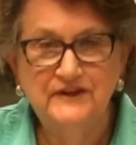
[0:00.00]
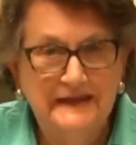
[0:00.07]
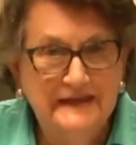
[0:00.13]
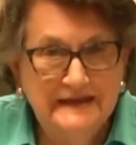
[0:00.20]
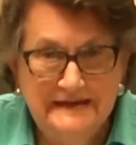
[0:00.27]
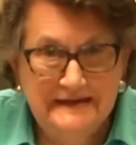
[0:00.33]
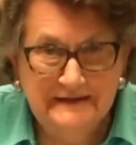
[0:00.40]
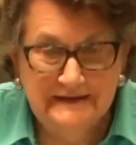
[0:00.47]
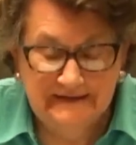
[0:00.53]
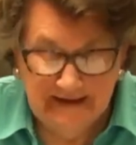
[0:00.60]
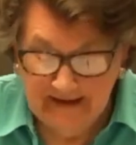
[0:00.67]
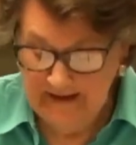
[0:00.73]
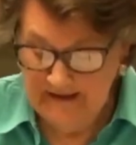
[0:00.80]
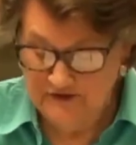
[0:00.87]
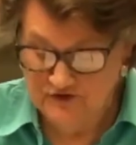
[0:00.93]
Indian
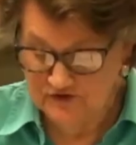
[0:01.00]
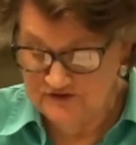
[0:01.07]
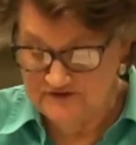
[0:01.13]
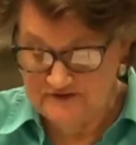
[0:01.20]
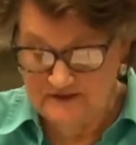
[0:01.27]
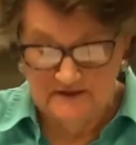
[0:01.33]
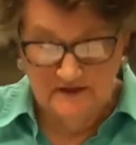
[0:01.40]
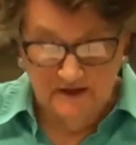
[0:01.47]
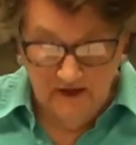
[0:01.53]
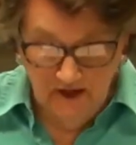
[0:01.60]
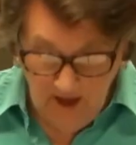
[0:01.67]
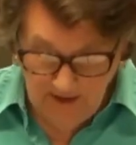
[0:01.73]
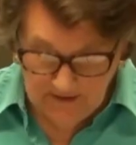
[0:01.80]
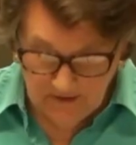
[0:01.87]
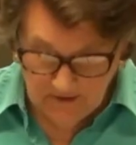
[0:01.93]
agents did
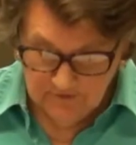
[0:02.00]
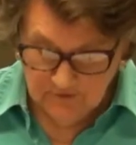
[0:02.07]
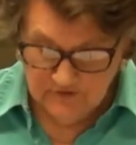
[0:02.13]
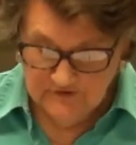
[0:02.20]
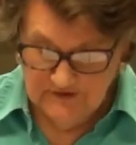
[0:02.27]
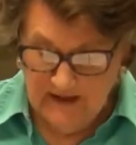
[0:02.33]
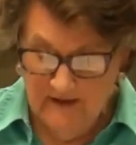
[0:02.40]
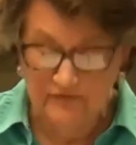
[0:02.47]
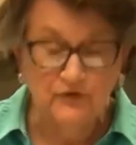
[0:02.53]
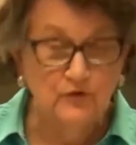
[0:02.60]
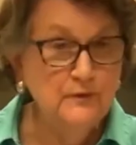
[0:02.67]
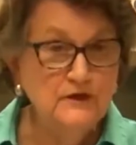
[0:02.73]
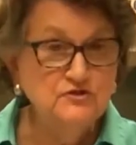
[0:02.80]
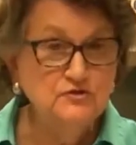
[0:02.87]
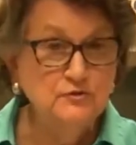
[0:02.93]
not understand the
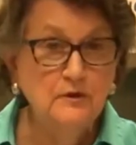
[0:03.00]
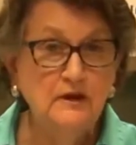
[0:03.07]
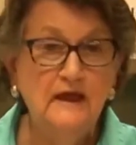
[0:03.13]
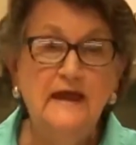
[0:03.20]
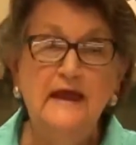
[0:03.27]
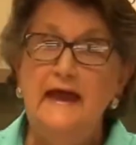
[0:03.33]
ritual